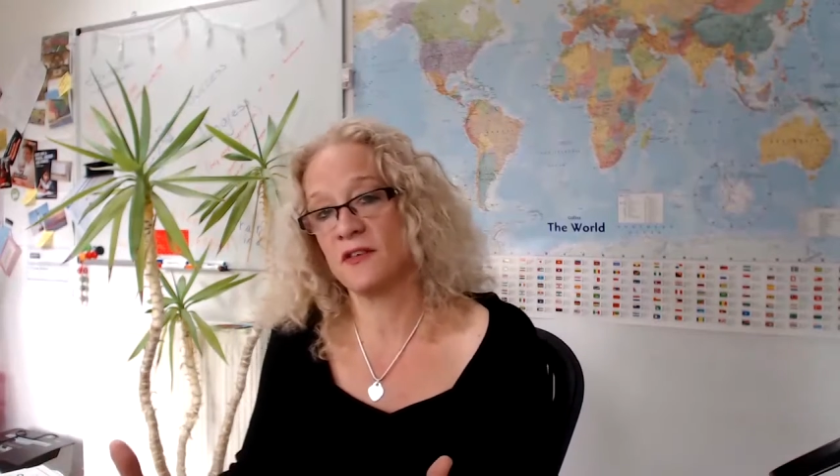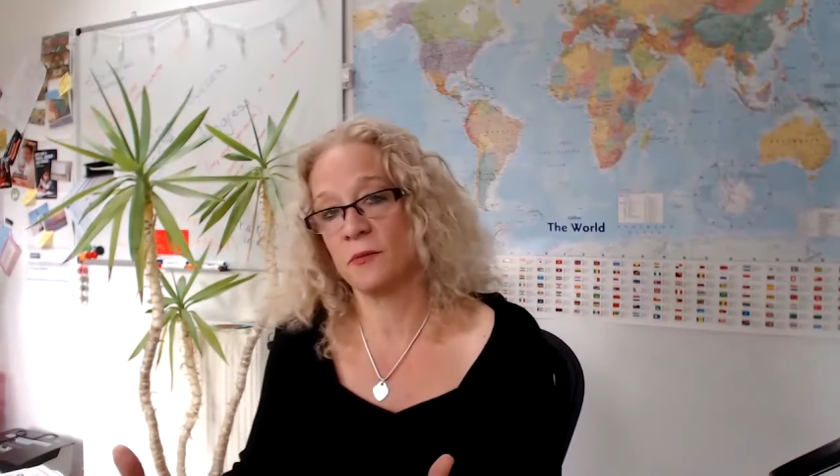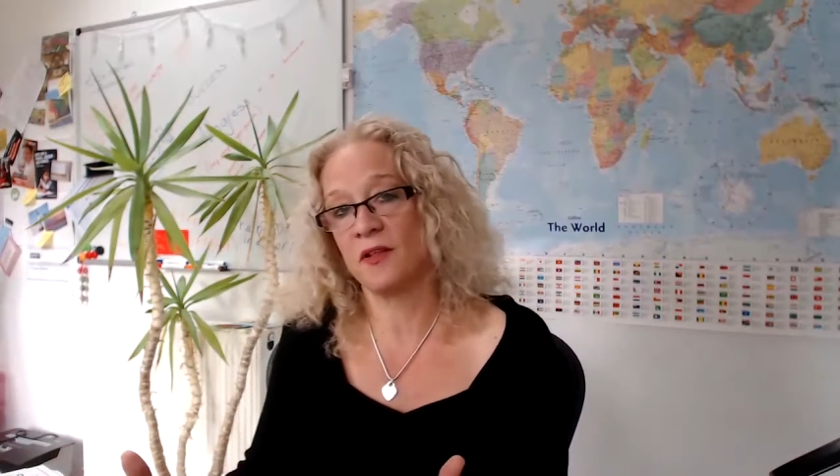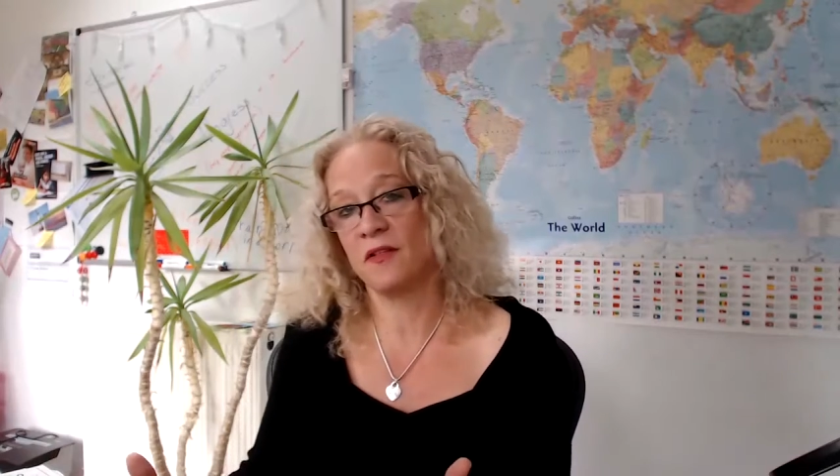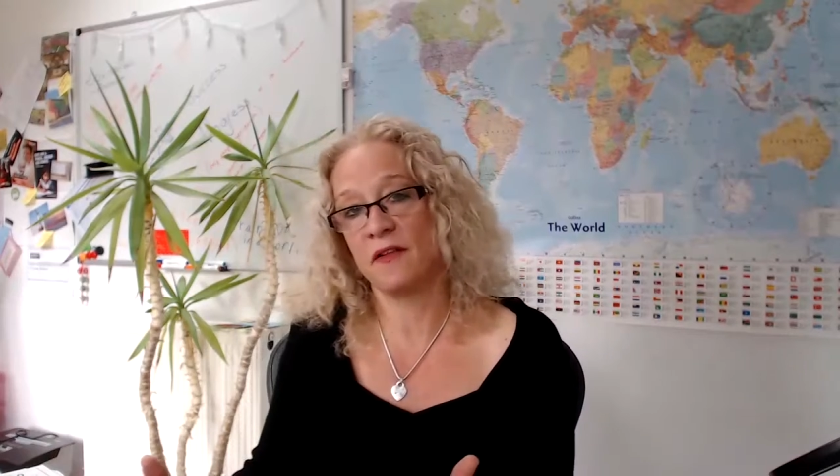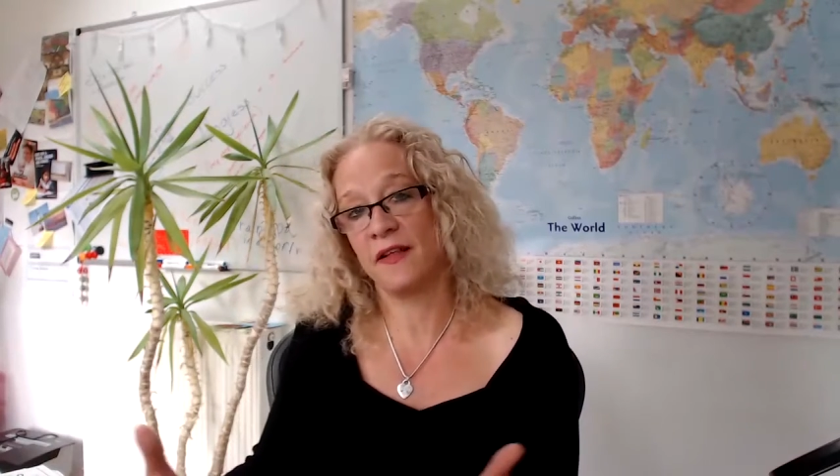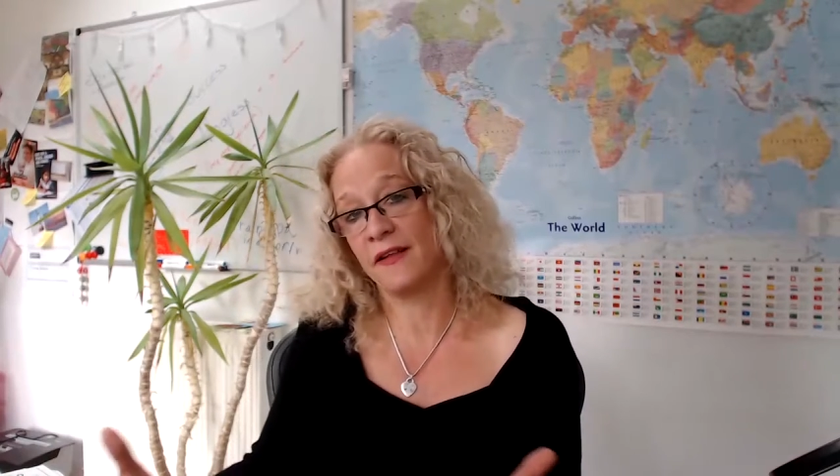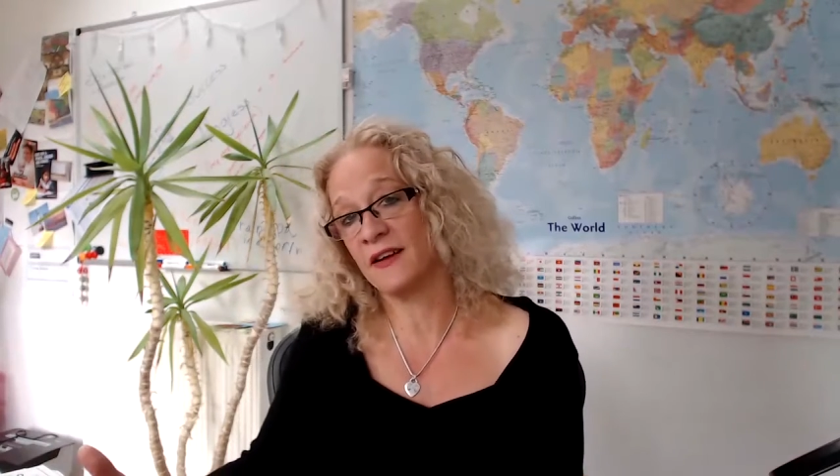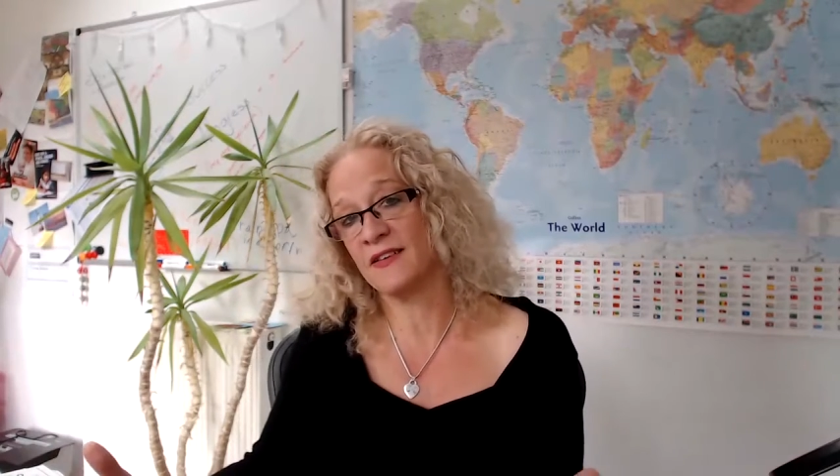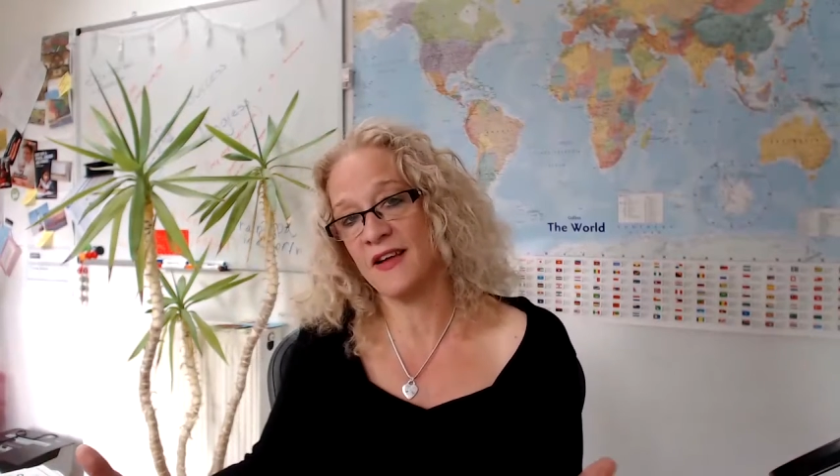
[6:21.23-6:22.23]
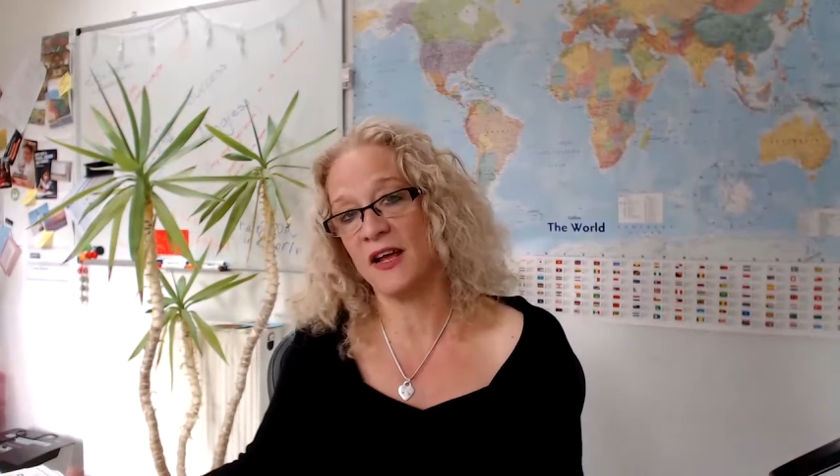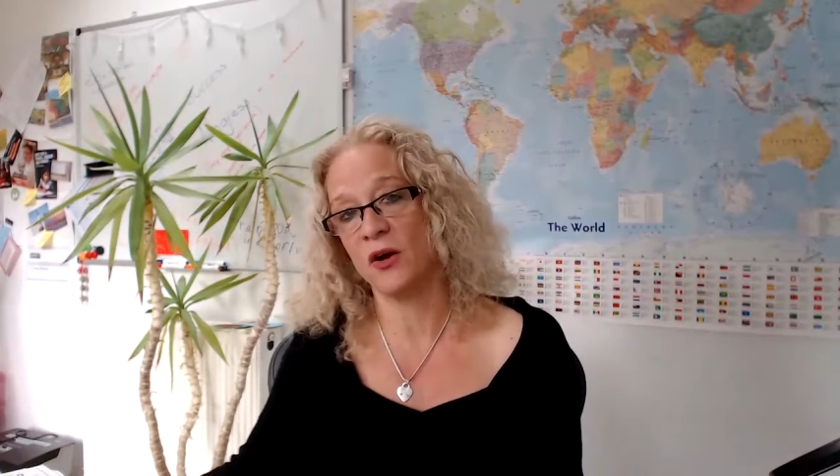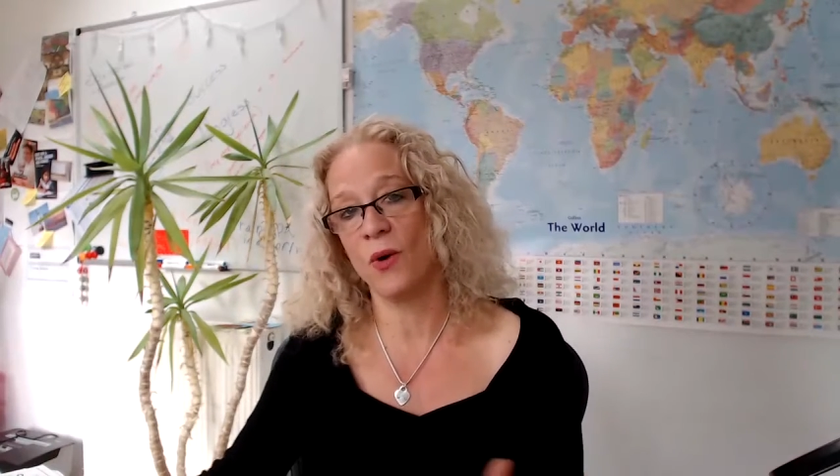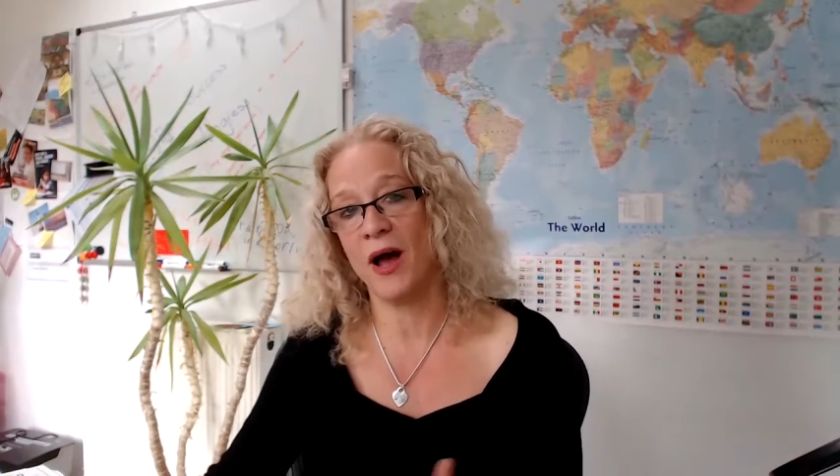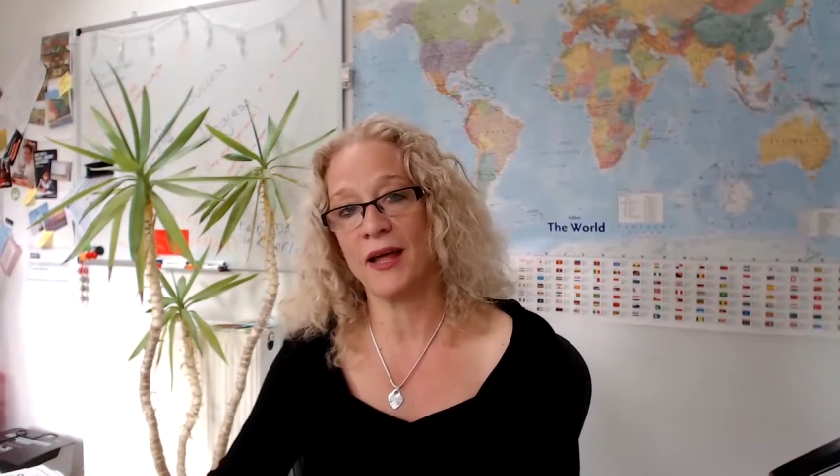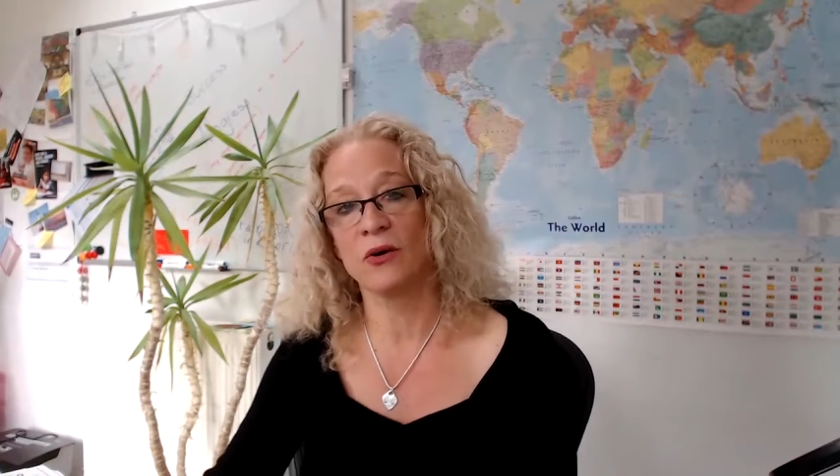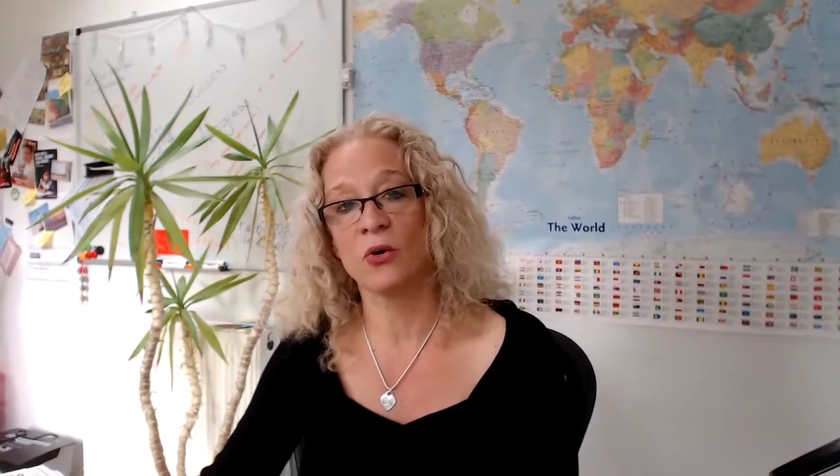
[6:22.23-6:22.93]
something that they can take away